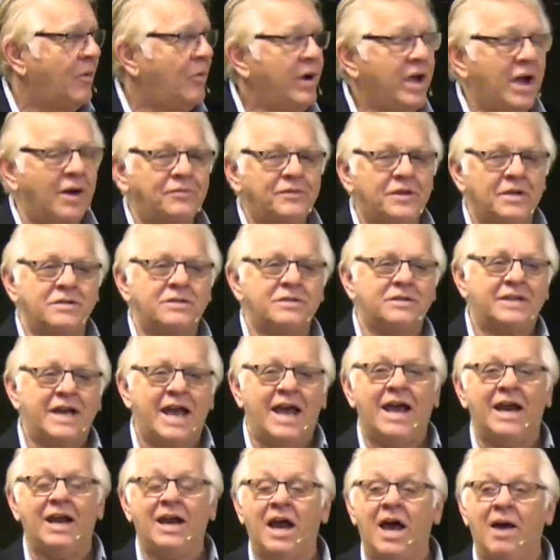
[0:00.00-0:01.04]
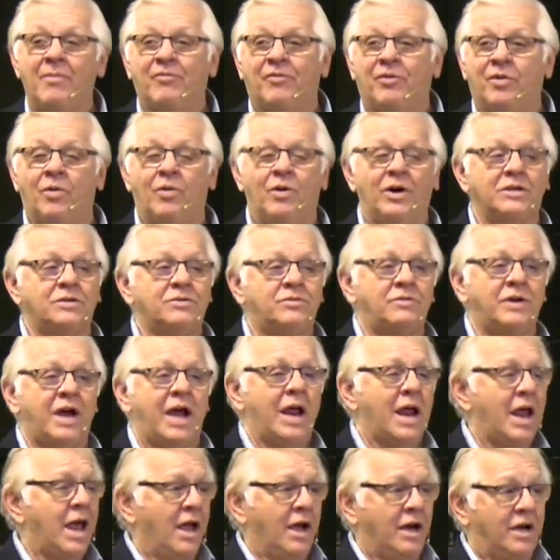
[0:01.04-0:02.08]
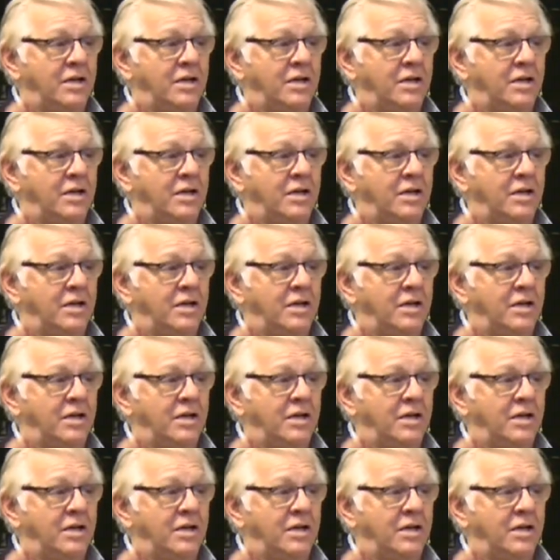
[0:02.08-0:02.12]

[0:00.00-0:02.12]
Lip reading: And we have to stand up for what's right,